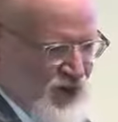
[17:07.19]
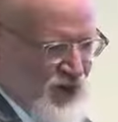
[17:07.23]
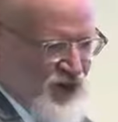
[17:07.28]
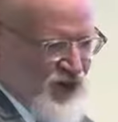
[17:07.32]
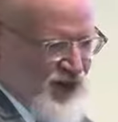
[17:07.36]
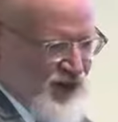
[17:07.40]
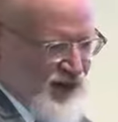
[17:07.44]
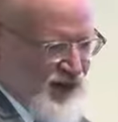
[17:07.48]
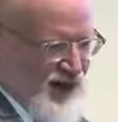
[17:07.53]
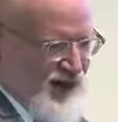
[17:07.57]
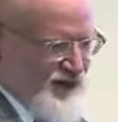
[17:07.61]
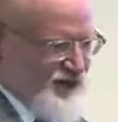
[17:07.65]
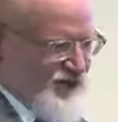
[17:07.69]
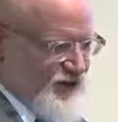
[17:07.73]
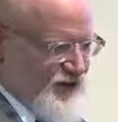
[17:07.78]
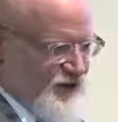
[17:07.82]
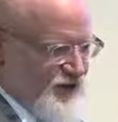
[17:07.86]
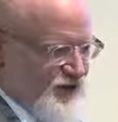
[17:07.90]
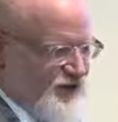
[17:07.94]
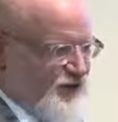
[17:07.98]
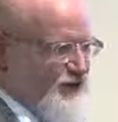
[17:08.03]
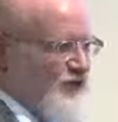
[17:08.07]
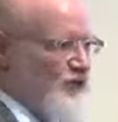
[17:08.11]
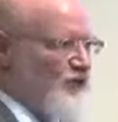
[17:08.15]
were going to have to
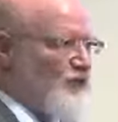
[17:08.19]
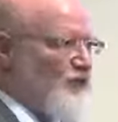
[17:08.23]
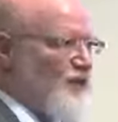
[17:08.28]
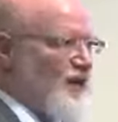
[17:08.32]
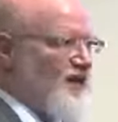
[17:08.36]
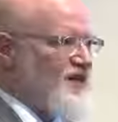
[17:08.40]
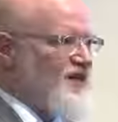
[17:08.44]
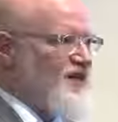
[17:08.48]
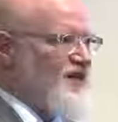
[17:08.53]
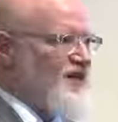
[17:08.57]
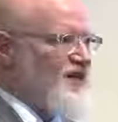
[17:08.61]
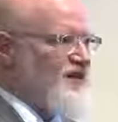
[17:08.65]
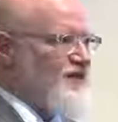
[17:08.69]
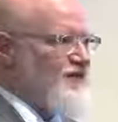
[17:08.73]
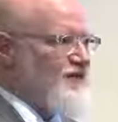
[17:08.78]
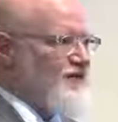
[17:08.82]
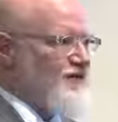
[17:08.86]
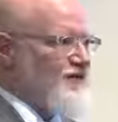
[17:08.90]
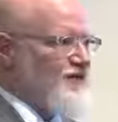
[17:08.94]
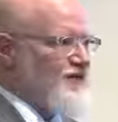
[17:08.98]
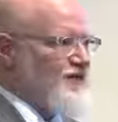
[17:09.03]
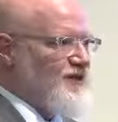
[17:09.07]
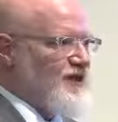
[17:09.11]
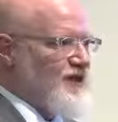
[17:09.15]
learn new ways to
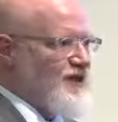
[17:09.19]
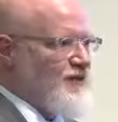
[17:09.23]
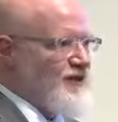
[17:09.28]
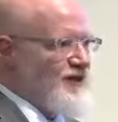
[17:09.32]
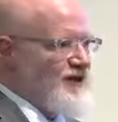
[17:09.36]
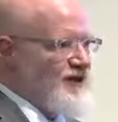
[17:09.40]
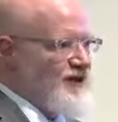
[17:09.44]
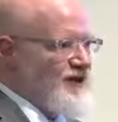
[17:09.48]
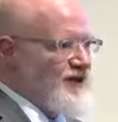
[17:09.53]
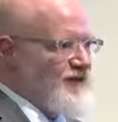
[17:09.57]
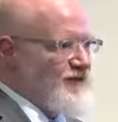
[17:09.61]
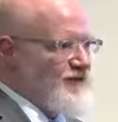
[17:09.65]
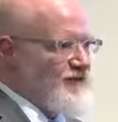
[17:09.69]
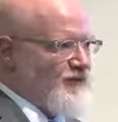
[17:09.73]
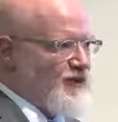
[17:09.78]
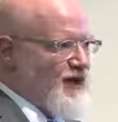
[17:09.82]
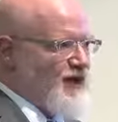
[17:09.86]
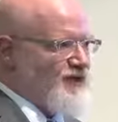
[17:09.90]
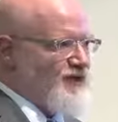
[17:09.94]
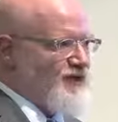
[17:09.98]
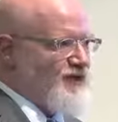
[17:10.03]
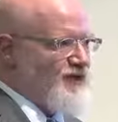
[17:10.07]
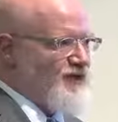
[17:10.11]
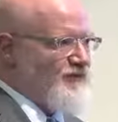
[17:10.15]
deal with it and
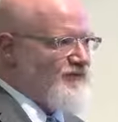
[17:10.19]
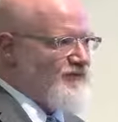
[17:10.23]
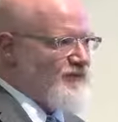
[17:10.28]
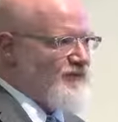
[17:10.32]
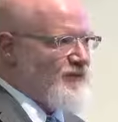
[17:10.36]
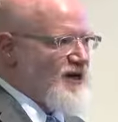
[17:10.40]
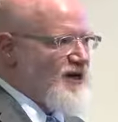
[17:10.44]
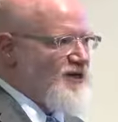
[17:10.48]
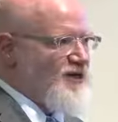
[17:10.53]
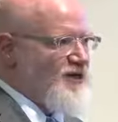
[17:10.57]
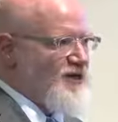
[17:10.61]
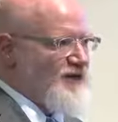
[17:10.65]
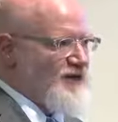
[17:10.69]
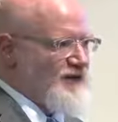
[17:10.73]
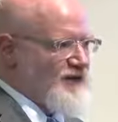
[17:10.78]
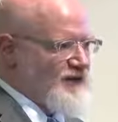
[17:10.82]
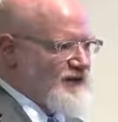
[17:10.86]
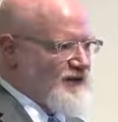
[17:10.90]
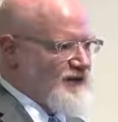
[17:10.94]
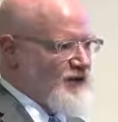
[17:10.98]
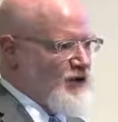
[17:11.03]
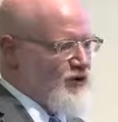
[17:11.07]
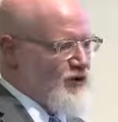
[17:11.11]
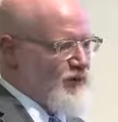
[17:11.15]
process information
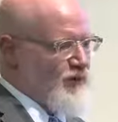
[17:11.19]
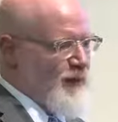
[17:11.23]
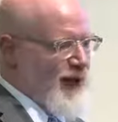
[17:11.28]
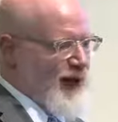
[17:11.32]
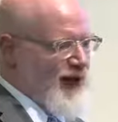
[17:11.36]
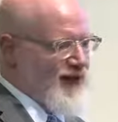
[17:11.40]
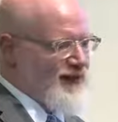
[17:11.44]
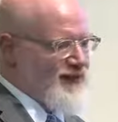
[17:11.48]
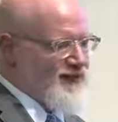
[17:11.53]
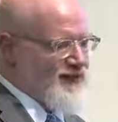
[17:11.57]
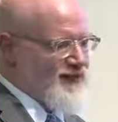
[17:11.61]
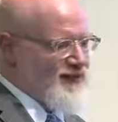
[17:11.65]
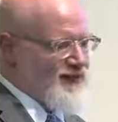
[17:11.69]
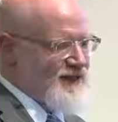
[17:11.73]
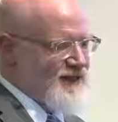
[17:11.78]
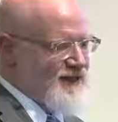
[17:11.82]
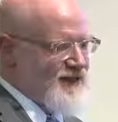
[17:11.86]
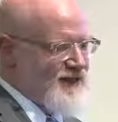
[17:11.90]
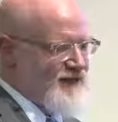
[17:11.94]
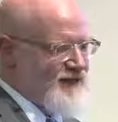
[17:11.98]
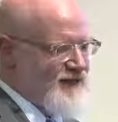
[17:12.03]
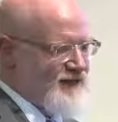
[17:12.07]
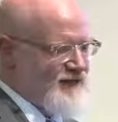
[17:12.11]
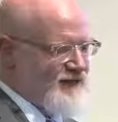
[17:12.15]
and look past
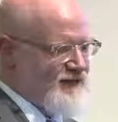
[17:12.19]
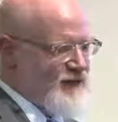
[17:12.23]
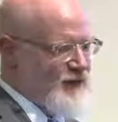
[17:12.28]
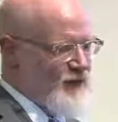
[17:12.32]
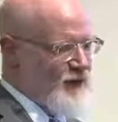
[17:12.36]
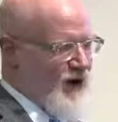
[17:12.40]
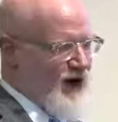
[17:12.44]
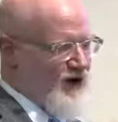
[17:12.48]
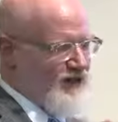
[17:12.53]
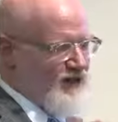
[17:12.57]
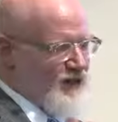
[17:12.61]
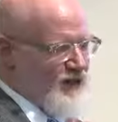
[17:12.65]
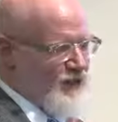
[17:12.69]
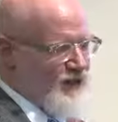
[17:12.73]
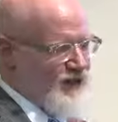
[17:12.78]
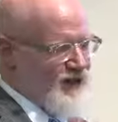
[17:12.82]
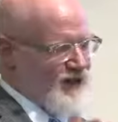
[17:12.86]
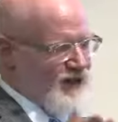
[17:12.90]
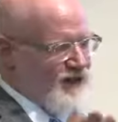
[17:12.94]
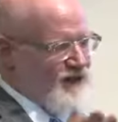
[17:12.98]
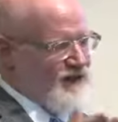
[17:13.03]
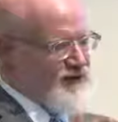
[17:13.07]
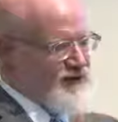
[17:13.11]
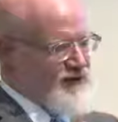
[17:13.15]
the view out your window.